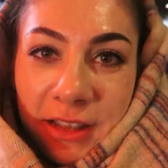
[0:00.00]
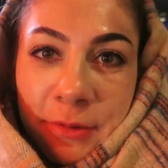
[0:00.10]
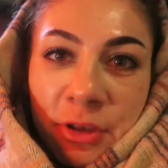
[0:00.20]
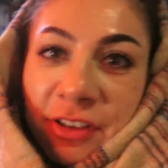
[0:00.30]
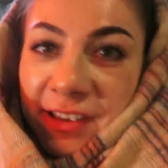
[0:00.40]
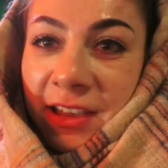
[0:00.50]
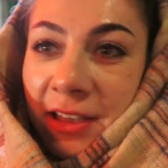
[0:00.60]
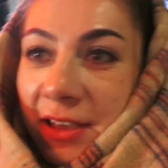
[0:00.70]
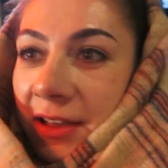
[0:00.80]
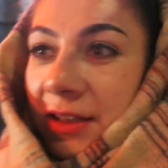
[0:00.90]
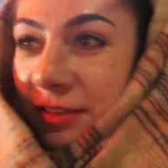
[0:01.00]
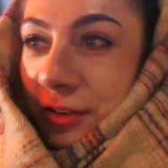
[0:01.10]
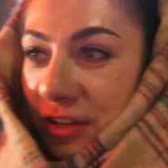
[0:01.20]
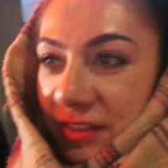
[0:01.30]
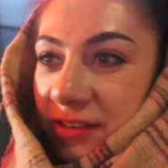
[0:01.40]
you hear the music?
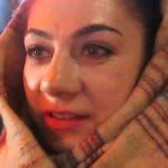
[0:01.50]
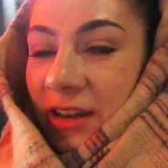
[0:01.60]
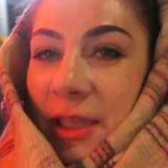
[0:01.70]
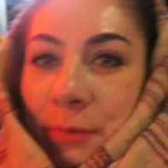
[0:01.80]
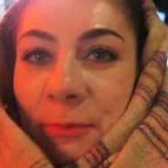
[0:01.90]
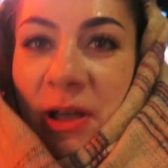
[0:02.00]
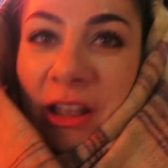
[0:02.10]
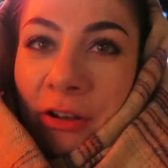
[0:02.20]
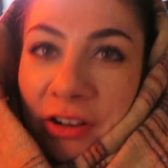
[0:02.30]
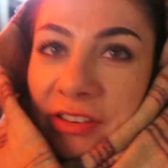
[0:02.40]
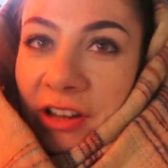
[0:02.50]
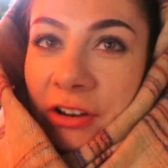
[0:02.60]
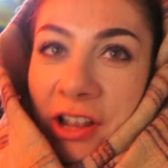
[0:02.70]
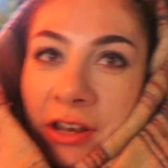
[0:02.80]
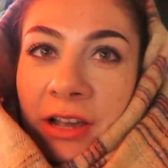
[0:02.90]
So this is the band on a
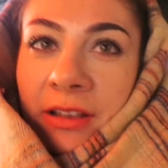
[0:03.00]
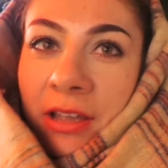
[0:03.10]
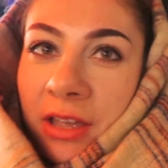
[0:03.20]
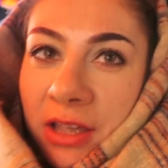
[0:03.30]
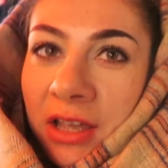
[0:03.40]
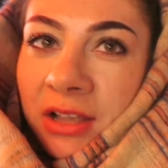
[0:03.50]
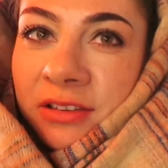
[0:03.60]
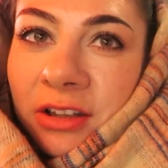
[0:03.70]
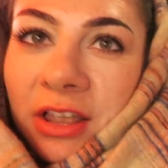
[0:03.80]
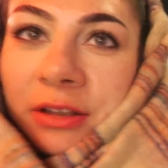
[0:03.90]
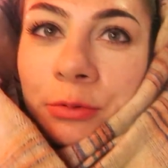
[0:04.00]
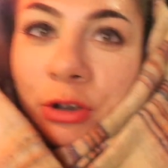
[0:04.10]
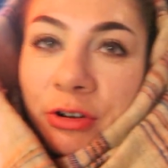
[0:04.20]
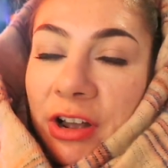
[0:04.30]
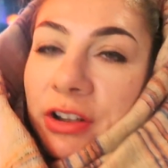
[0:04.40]
Saturday night it's a lot
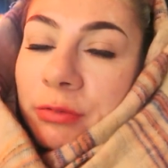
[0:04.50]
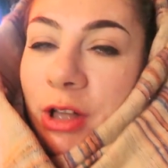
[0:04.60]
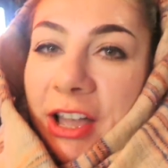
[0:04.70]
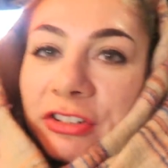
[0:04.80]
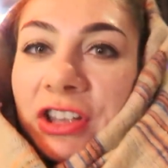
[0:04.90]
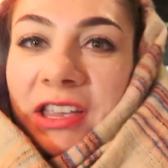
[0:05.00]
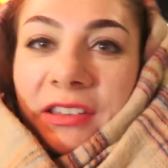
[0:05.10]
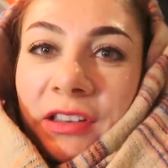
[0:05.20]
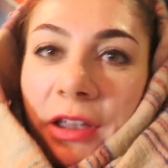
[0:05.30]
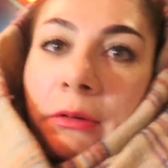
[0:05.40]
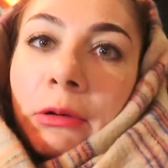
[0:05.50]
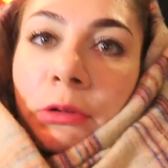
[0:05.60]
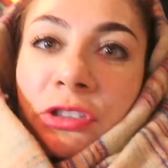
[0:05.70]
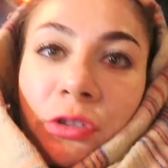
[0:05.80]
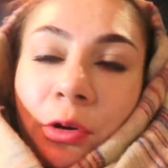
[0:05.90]
more crowded. Well, actually yesterday we
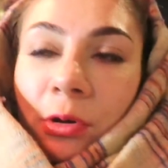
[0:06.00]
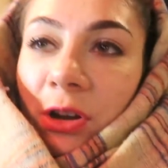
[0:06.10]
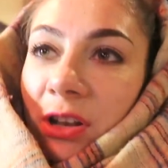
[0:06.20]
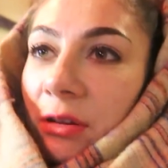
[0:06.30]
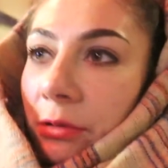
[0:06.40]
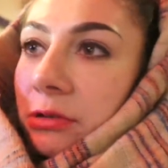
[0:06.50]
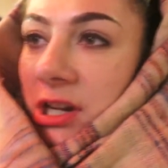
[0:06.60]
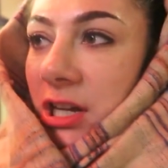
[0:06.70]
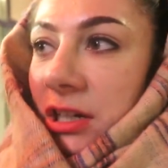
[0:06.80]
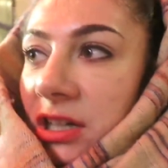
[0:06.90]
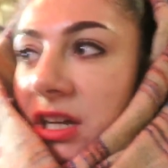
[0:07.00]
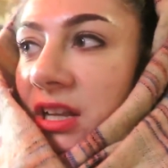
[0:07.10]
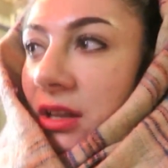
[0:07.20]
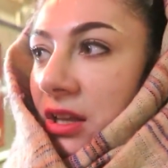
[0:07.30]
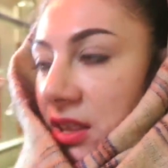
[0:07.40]
were so early. We were here
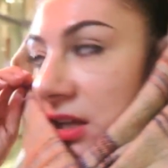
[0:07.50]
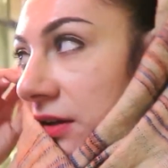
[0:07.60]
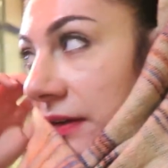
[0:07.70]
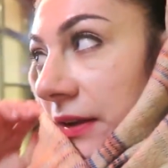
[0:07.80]
at, I think,